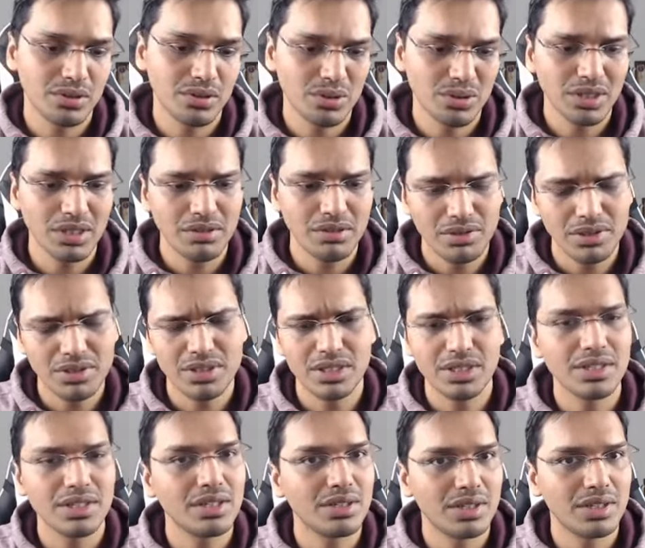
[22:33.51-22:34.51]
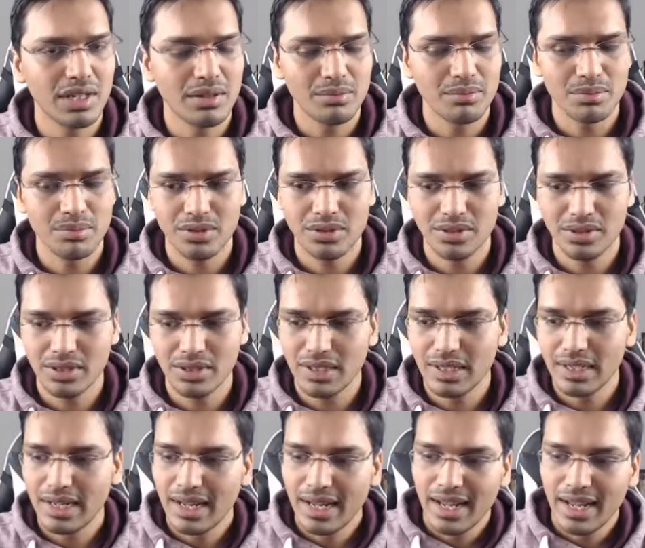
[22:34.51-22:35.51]
So he was under time
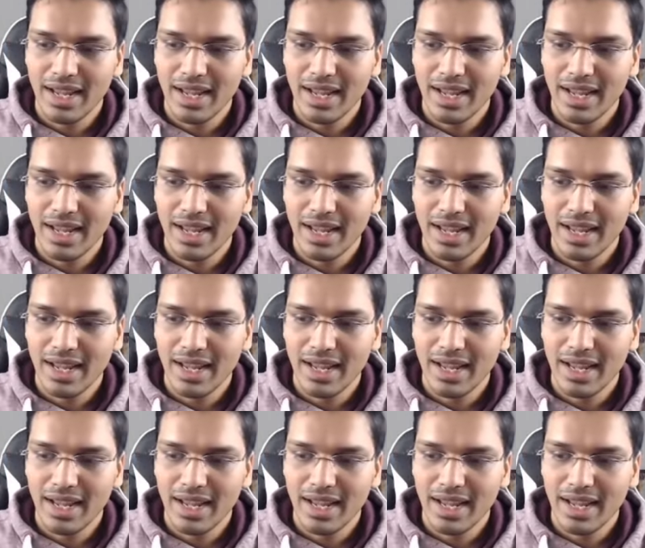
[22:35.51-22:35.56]
pressure,